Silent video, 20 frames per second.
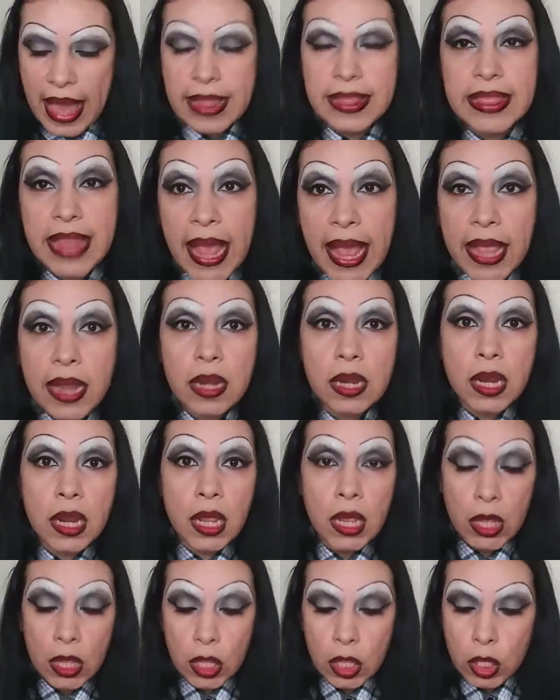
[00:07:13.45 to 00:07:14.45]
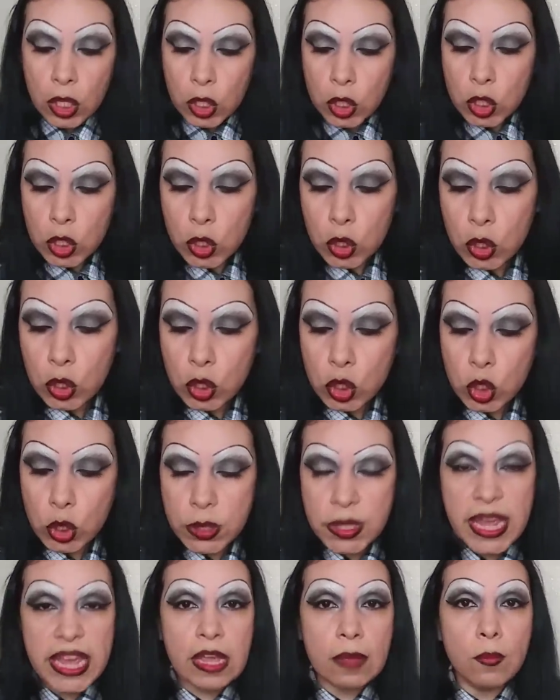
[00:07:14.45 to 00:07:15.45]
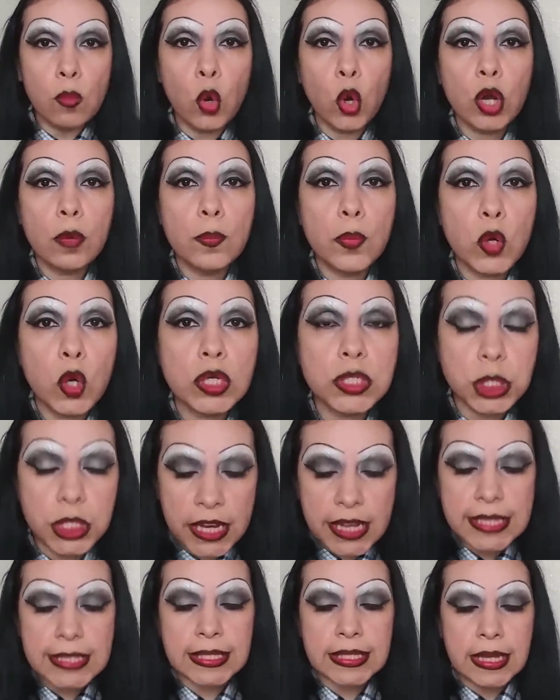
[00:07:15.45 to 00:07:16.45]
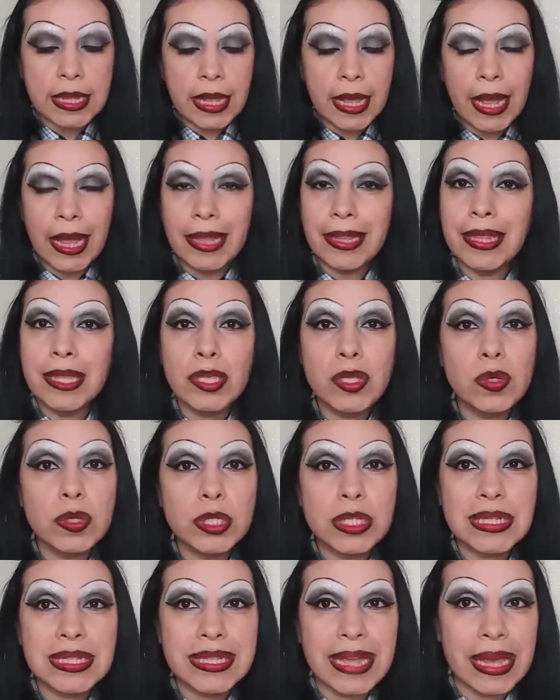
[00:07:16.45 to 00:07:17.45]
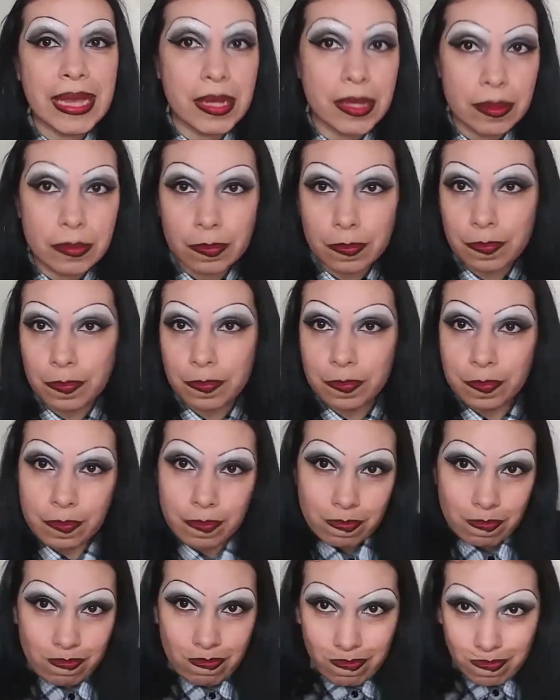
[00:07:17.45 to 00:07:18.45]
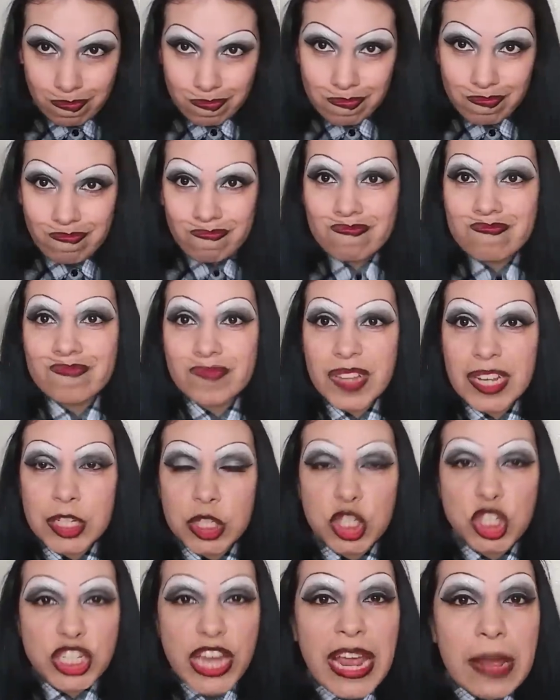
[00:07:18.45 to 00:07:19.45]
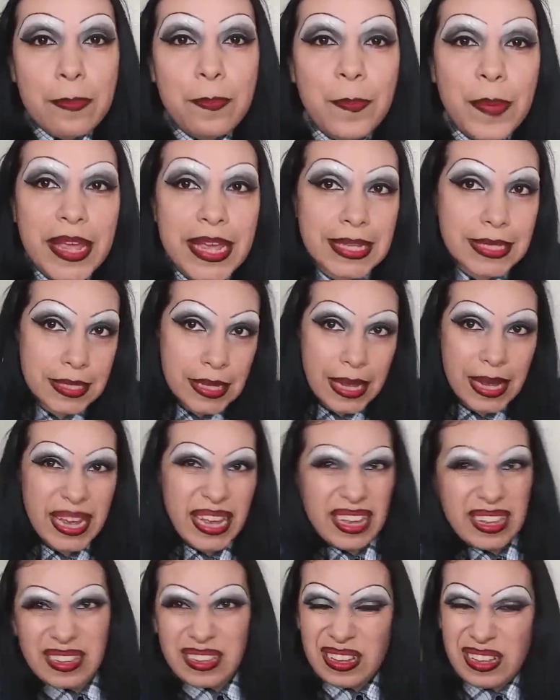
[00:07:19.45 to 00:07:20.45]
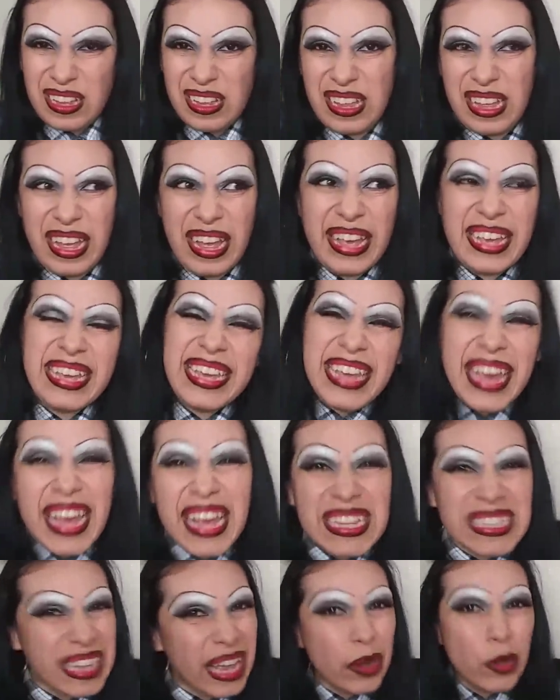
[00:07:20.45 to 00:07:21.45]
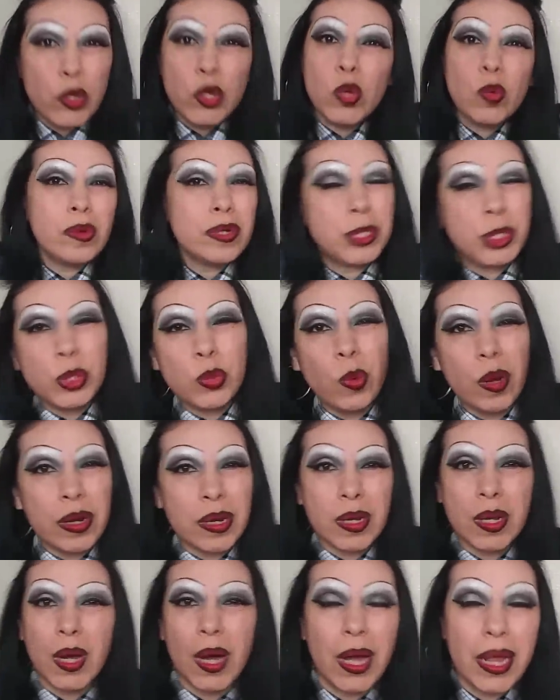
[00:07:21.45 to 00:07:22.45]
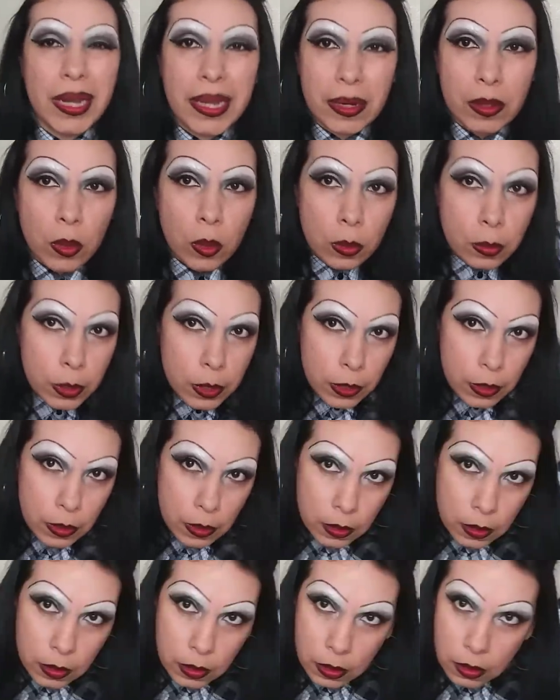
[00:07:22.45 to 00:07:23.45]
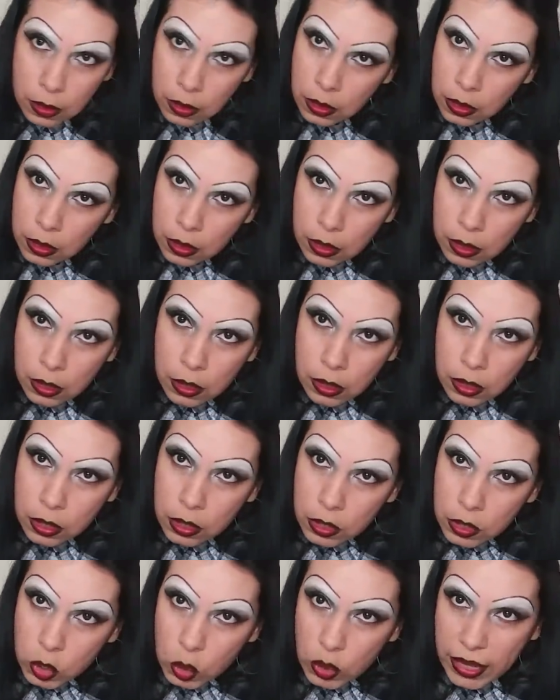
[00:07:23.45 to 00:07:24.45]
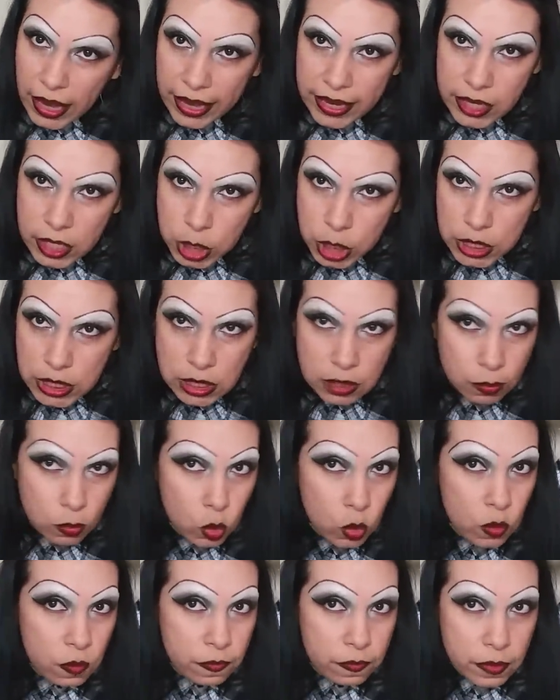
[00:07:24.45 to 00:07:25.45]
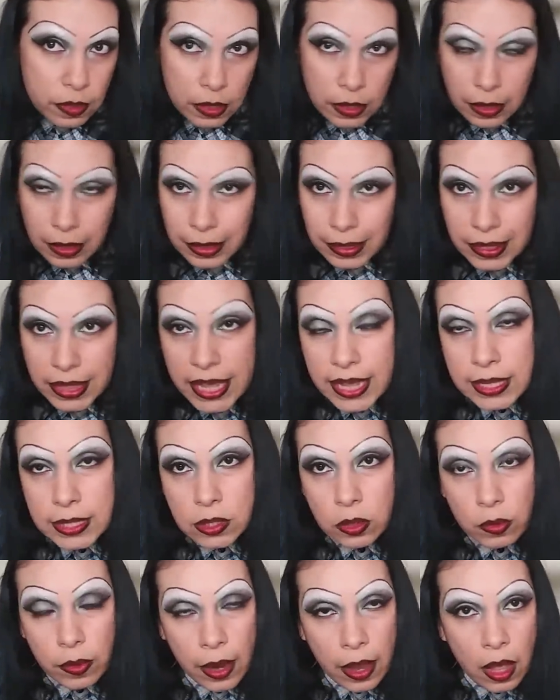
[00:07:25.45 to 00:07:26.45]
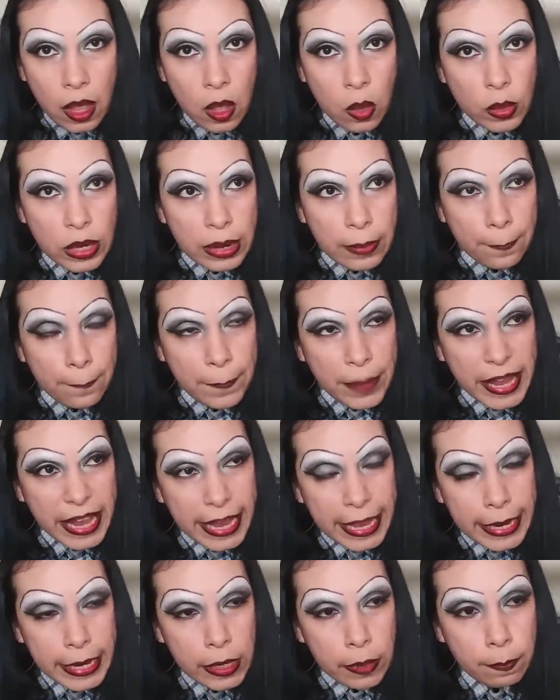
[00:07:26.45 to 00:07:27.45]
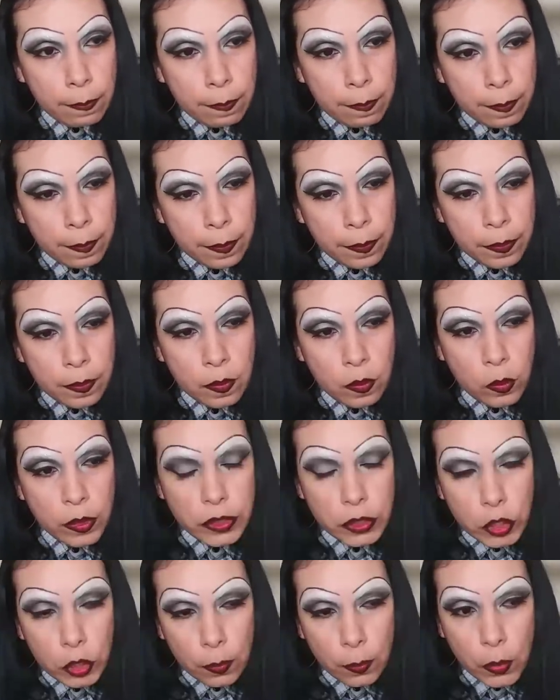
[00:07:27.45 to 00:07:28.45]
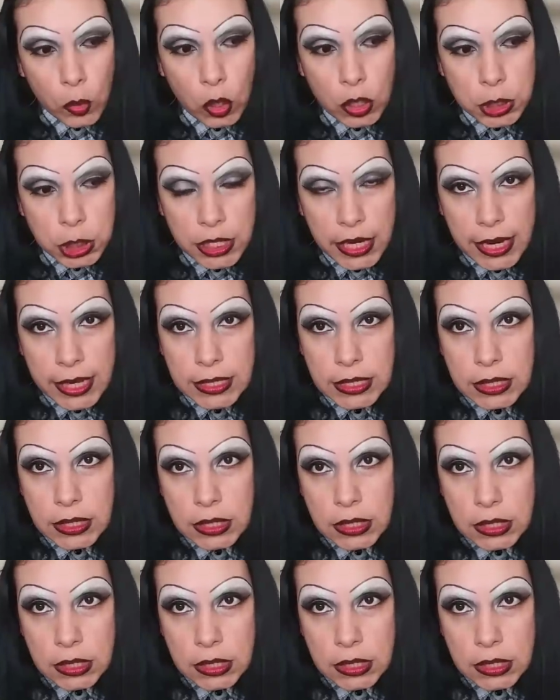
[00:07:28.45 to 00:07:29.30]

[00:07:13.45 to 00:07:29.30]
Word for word: And then you take more brooches and then you just like shape it. I guess. I don't know what you want to call it, homegirl. You kind of just move things around and pin them with your broches.